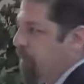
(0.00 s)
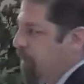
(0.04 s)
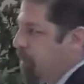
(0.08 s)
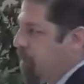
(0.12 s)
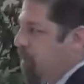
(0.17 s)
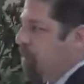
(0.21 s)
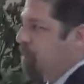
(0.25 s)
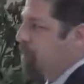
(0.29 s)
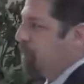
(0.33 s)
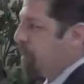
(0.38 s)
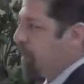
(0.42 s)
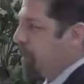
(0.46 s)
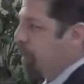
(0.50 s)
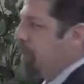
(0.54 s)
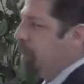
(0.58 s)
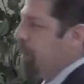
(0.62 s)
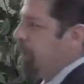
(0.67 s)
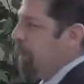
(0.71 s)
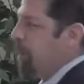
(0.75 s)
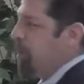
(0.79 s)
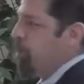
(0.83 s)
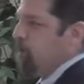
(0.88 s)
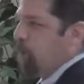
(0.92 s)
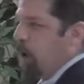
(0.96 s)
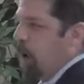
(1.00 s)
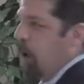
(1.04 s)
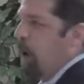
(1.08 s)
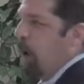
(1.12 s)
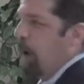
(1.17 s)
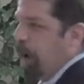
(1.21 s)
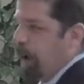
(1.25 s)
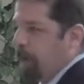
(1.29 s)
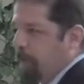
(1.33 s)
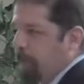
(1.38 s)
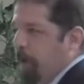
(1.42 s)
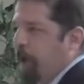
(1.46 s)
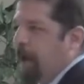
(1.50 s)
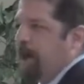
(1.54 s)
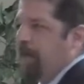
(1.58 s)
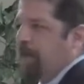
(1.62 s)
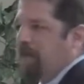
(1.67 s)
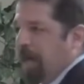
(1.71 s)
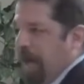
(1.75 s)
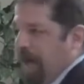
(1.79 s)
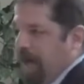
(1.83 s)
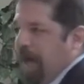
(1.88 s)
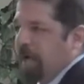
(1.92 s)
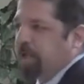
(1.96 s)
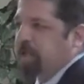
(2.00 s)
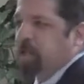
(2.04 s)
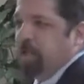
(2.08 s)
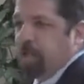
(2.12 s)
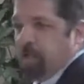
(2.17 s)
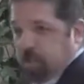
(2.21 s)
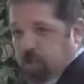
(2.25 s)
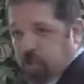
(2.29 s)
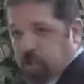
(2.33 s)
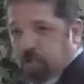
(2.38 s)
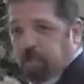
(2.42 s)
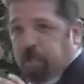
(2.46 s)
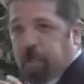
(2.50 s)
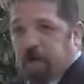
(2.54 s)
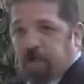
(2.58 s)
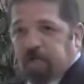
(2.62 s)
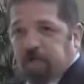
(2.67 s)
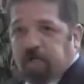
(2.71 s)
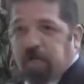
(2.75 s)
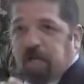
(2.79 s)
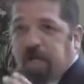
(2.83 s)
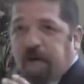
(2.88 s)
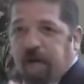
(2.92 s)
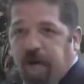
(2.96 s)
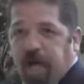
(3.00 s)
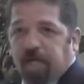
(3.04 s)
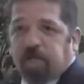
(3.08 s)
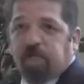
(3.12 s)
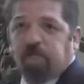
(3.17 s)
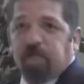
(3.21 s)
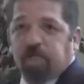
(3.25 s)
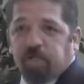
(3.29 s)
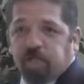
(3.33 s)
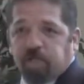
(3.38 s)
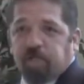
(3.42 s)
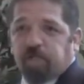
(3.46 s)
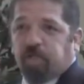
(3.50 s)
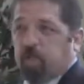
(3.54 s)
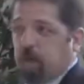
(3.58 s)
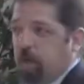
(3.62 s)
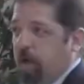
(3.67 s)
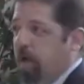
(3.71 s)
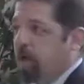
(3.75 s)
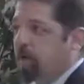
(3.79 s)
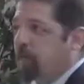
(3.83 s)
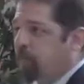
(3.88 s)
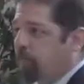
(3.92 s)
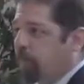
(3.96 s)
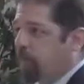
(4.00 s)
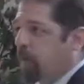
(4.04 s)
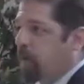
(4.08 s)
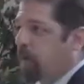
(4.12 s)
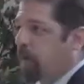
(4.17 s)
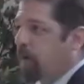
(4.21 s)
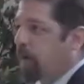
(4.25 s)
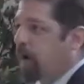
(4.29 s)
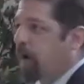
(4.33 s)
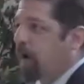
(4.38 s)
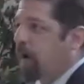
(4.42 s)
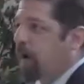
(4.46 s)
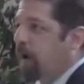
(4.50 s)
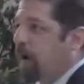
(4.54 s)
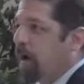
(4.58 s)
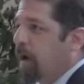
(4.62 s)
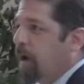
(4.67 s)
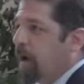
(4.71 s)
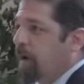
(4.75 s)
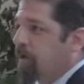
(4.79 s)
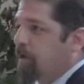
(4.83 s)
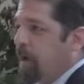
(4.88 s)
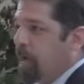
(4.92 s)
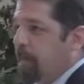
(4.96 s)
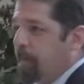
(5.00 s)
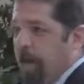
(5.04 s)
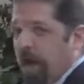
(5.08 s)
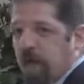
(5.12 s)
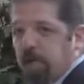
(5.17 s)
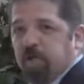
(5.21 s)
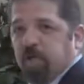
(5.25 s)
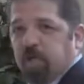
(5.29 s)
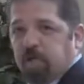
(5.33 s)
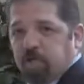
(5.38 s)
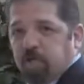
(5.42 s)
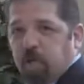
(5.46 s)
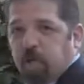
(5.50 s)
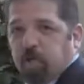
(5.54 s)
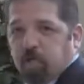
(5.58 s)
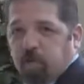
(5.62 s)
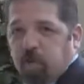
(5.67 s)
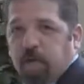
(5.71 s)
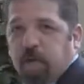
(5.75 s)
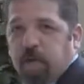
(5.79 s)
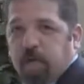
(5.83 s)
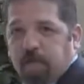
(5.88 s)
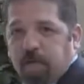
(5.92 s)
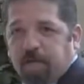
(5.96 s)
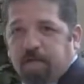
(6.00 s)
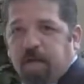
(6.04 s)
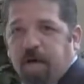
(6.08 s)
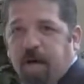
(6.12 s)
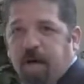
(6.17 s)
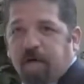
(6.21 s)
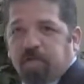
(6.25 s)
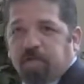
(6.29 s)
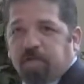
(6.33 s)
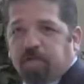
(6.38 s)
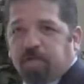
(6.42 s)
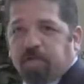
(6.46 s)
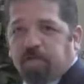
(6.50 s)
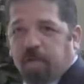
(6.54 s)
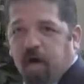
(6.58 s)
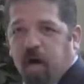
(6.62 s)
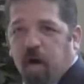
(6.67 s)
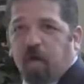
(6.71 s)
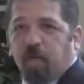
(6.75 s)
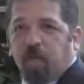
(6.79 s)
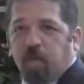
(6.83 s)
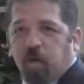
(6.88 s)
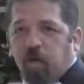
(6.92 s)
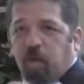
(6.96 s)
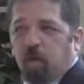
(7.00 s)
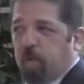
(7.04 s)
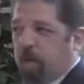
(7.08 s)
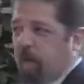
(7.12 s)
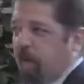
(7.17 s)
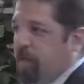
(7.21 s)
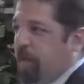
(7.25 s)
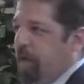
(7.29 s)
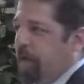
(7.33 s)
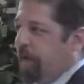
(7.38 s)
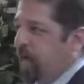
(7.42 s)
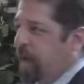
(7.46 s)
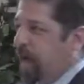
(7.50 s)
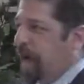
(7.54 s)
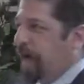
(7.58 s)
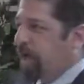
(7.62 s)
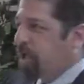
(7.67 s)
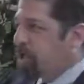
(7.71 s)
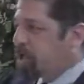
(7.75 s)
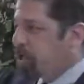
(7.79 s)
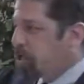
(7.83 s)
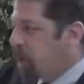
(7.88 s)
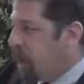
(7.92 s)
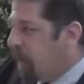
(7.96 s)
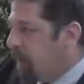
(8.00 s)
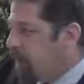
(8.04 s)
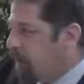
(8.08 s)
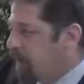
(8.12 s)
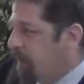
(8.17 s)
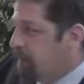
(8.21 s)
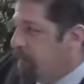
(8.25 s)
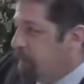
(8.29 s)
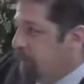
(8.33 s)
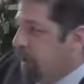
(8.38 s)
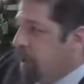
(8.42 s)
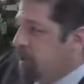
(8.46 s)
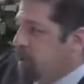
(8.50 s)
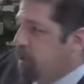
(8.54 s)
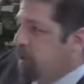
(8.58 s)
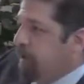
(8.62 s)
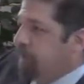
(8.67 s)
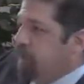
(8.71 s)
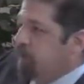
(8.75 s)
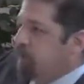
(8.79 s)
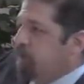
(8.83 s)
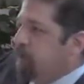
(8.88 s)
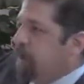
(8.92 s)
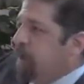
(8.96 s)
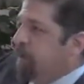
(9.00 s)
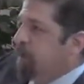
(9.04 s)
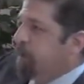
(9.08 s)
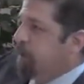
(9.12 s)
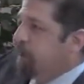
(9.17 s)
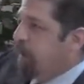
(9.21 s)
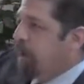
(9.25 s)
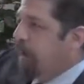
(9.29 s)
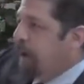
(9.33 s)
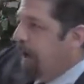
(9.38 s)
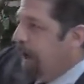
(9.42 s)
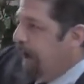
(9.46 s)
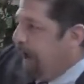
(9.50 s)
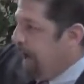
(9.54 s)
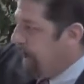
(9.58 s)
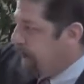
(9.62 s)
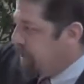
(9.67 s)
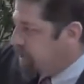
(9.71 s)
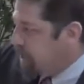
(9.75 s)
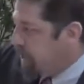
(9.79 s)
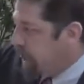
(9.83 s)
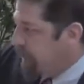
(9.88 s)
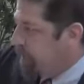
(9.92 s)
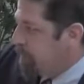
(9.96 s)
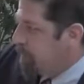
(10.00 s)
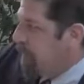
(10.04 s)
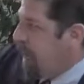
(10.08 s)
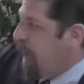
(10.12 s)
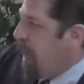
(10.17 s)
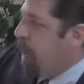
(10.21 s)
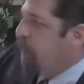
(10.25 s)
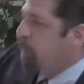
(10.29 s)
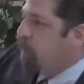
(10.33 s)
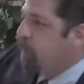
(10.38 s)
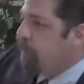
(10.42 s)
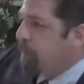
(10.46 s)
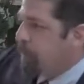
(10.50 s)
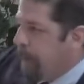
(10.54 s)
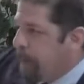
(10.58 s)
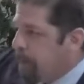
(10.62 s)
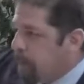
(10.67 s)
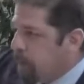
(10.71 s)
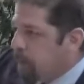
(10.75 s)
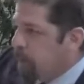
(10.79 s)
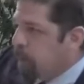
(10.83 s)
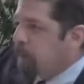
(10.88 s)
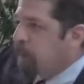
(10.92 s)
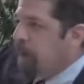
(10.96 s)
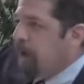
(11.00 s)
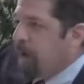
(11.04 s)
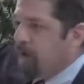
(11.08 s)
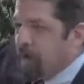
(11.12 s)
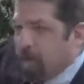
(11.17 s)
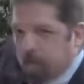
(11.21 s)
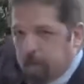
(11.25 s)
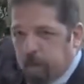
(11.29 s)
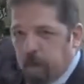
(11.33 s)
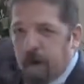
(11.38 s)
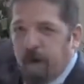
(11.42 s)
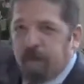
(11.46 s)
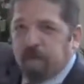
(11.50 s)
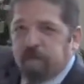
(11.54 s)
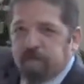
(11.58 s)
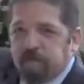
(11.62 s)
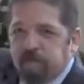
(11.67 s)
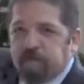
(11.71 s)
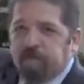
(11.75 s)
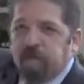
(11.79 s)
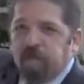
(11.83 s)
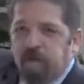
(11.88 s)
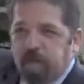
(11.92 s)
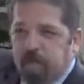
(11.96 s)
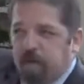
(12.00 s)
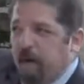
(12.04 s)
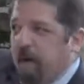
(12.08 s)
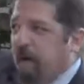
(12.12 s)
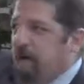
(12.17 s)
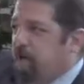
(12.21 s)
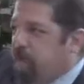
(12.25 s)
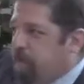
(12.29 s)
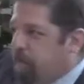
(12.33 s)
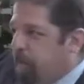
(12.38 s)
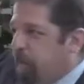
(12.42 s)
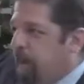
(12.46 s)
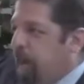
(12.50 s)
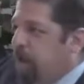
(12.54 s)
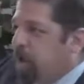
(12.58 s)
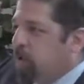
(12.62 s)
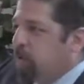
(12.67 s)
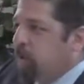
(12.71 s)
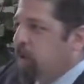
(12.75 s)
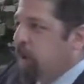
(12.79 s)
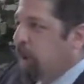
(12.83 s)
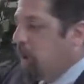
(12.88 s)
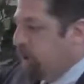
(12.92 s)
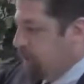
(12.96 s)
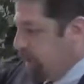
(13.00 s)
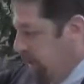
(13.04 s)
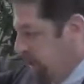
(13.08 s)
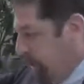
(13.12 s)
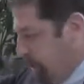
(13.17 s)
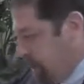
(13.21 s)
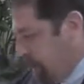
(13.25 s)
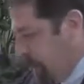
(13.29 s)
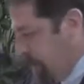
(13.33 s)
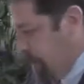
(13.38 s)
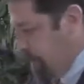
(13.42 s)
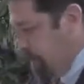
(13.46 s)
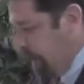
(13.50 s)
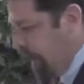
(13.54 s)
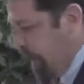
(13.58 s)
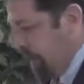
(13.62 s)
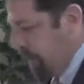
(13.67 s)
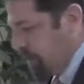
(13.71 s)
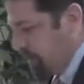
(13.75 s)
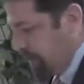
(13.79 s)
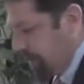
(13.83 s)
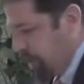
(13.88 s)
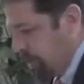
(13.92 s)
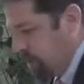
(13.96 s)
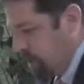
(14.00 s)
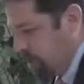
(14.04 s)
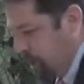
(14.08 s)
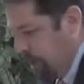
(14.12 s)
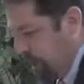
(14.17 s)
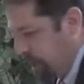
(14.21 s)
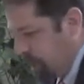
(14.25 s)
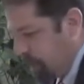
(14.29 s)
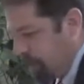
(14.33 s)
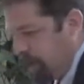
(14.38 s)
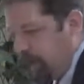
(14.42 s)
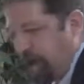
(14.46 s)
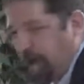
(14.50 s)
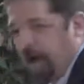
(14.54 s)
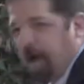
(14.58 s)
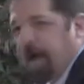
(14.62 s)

This is clearly drawing upon the Exodus, especially Exodus 3 and 4. As I mentioned as I was reading the text, it's there that you read that God saw the affliction of his people and has come down, remembering the promises that he made to the patriarchs, Abraham, Isaac, and Jacob.